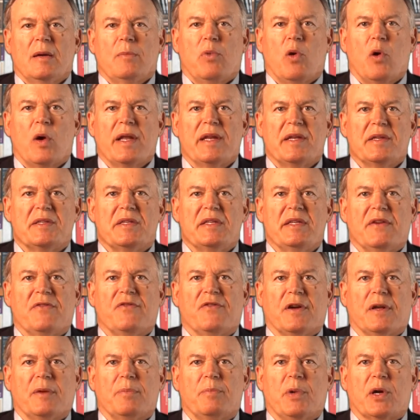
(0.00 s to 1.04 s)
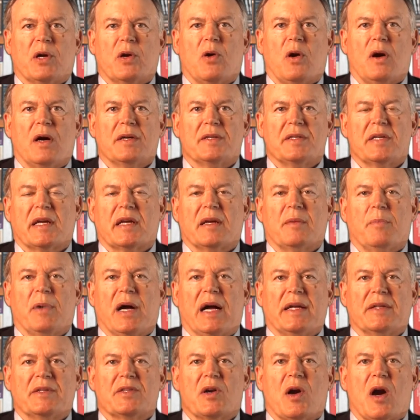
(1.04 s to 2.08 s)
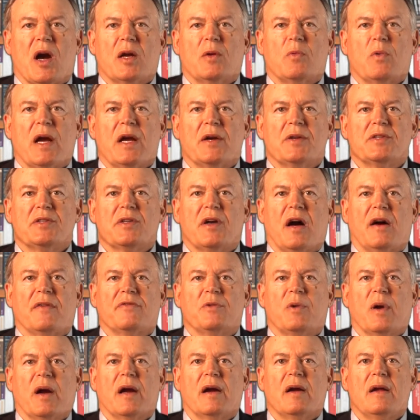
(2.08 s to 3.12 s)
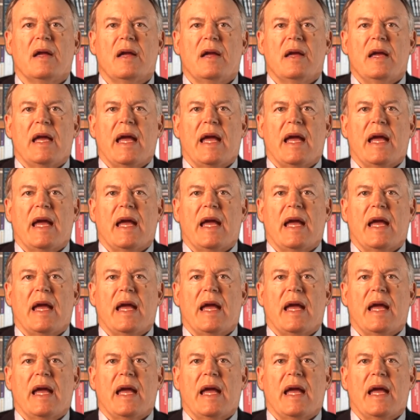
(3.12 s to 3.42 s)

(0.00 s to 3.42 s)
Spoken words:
Point is different because it combines hardware, software,